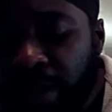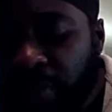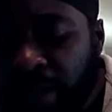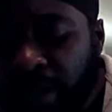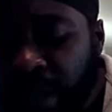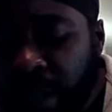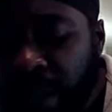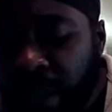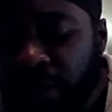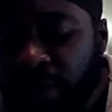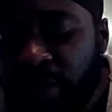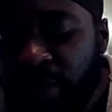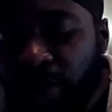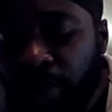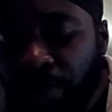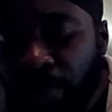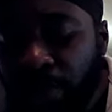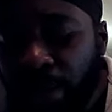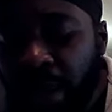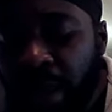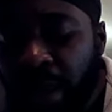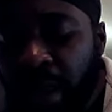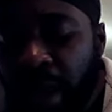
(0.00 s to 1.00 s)
the house to
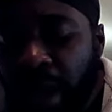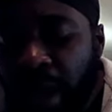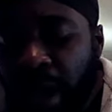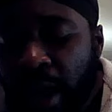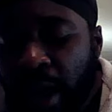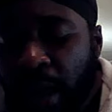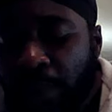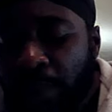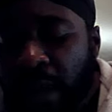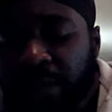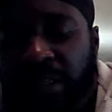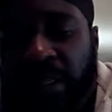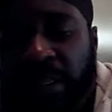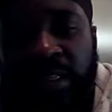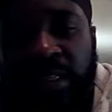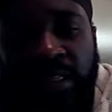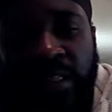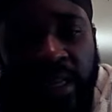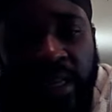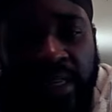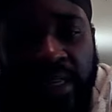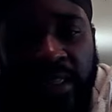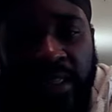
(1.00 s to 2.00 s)
pray about the
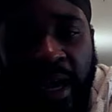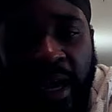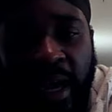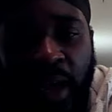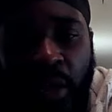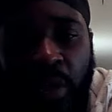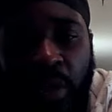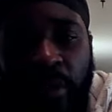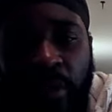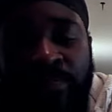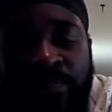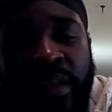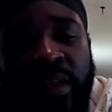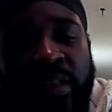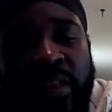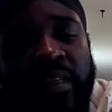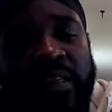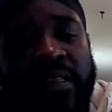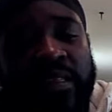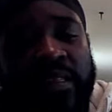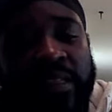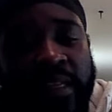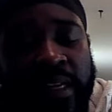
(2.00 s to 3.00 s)
6th hour. The
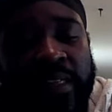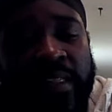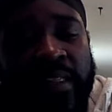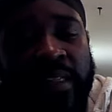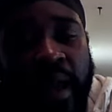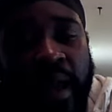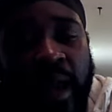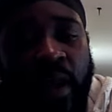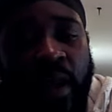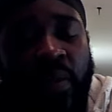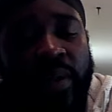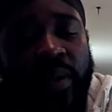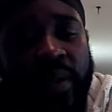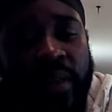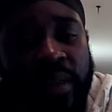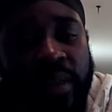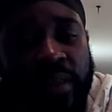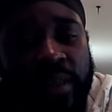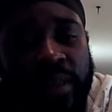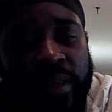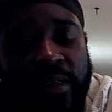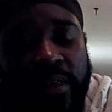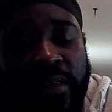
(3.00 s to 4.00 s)
6th hour
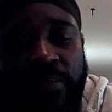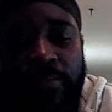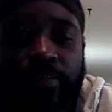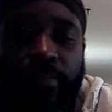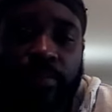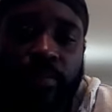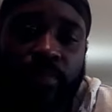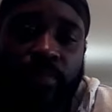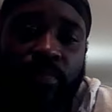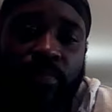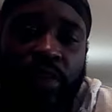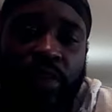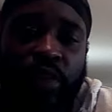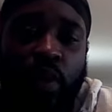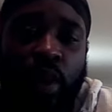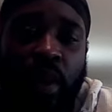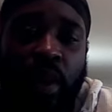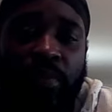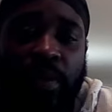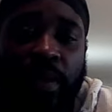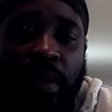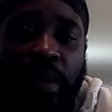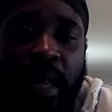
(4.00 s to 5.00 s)
is
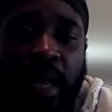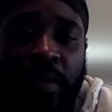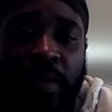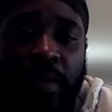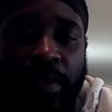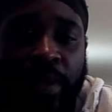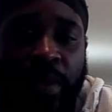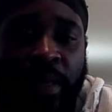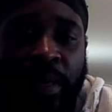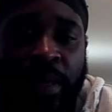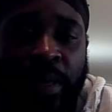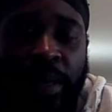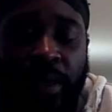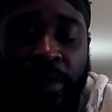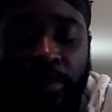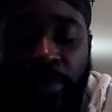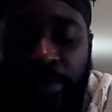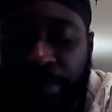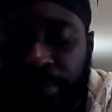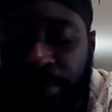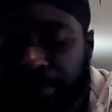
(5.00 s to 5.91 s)
12 o'clock p.m.